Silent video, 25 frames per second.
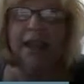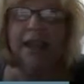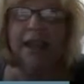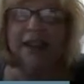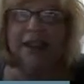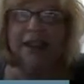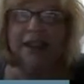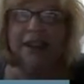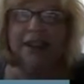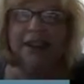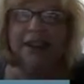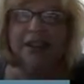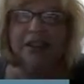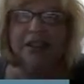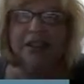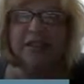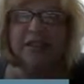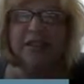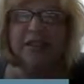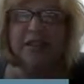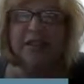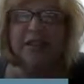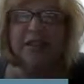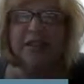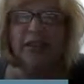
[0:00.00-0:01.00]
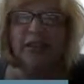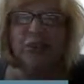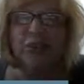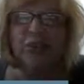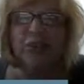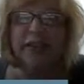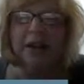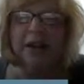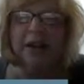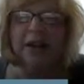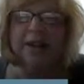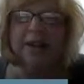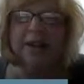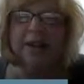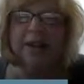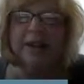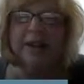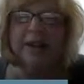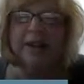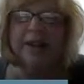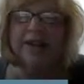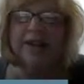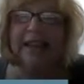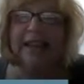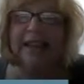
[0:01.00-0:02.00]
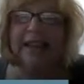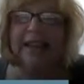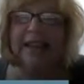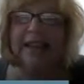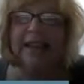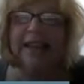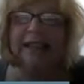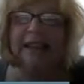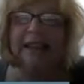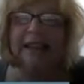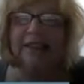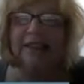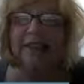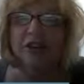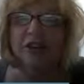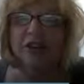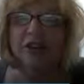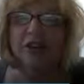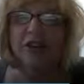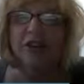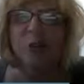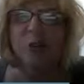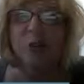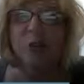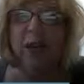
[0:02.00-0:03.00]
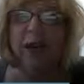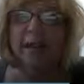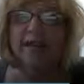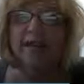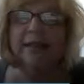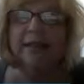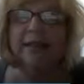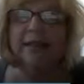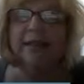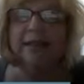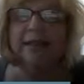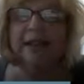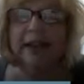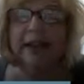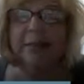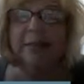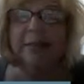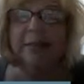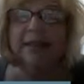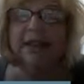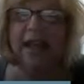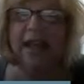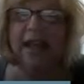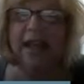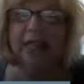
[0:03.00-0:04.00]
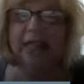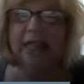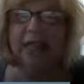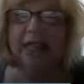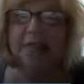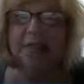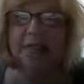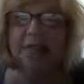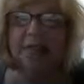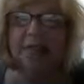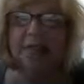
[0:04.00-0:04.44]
Advantages include existing data sets such as OASIS and MDS.